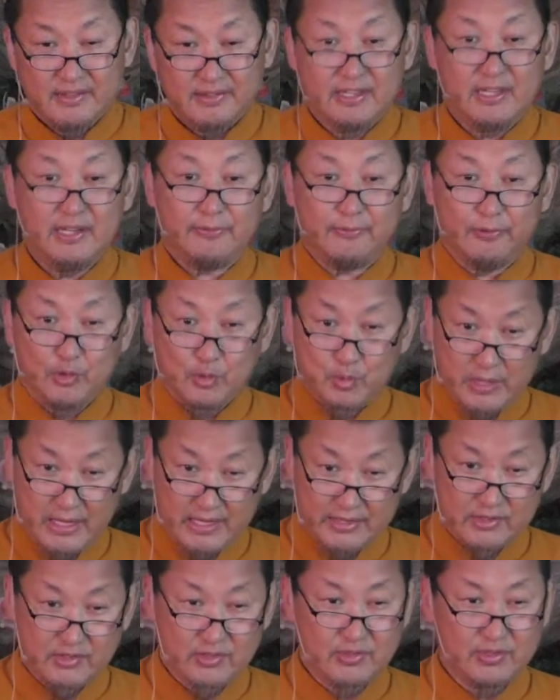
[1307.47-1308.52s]
therefore
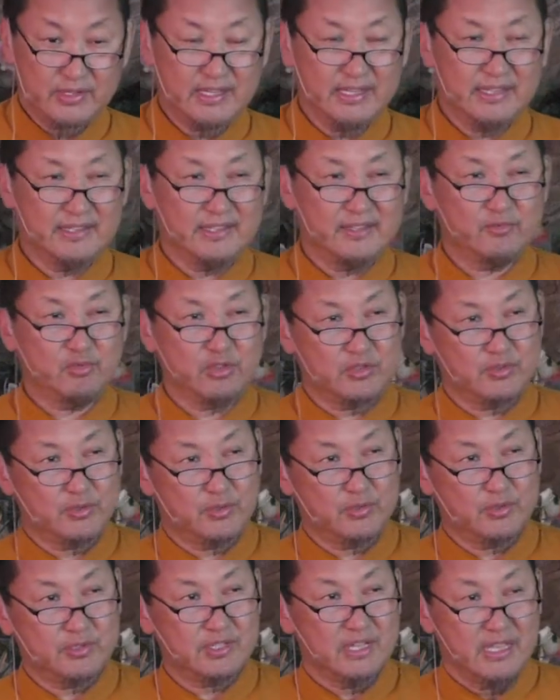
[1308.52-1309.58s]
wanted to in the
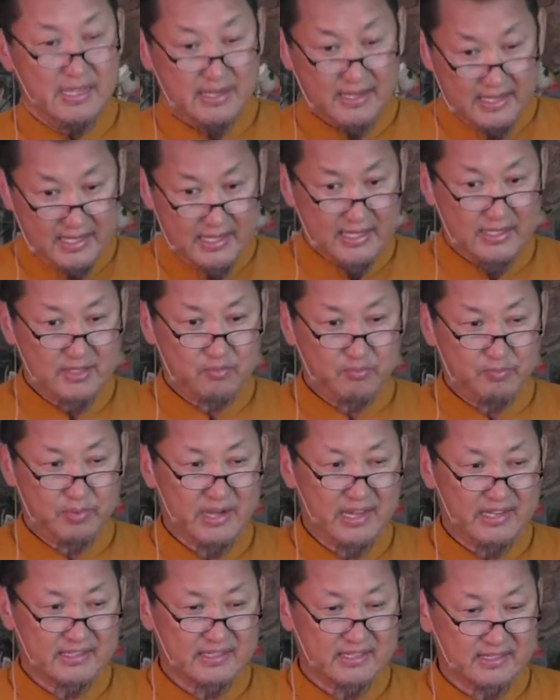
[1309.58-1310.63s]
retreat and
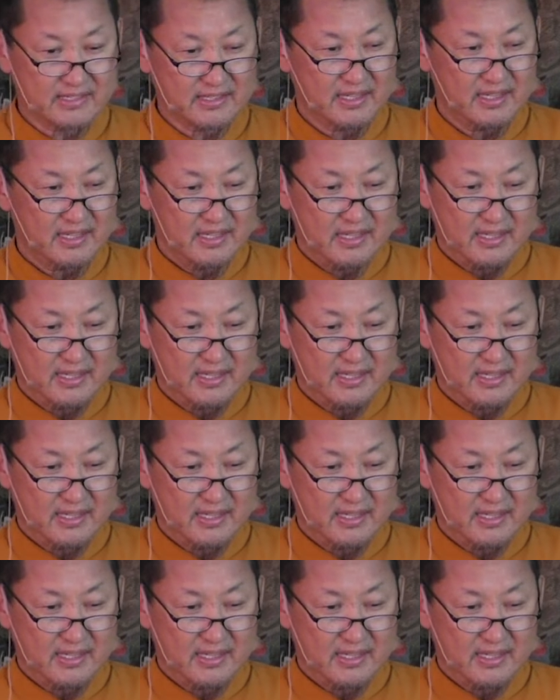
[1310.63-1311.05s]
practicing.